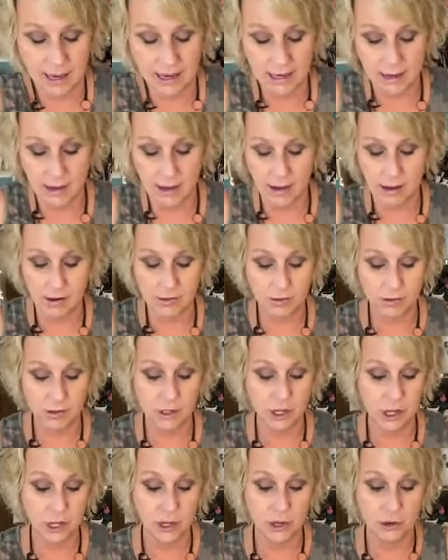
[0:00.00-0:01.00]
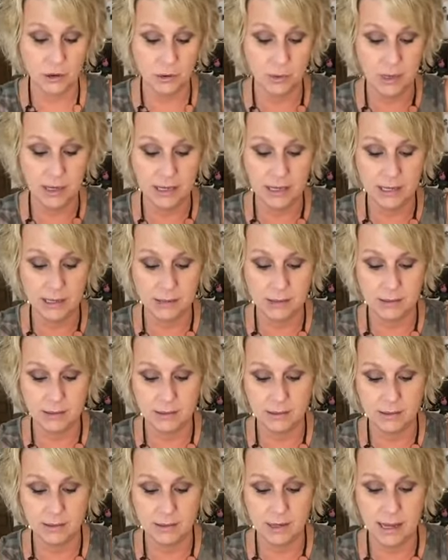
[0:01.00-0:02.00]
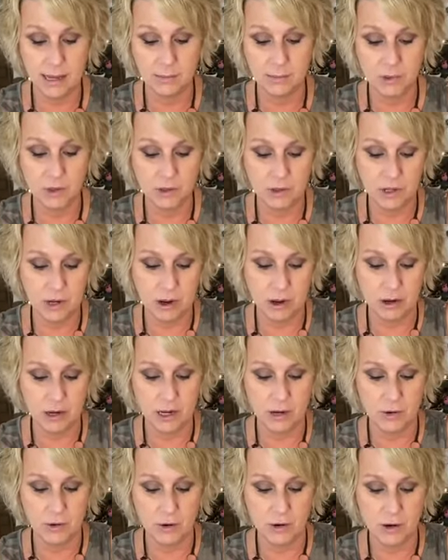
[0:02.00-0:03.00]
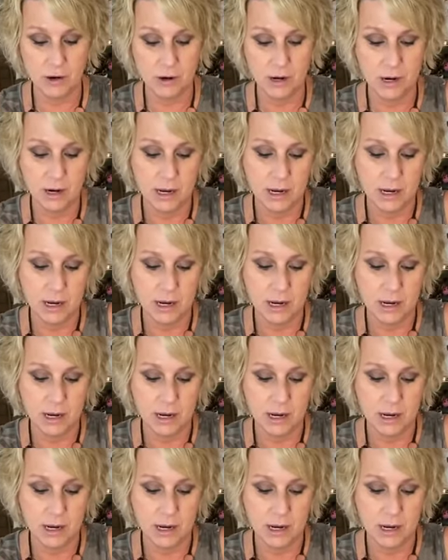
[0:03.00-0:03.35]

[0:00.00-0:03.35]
like on cue. He came through the doggy door.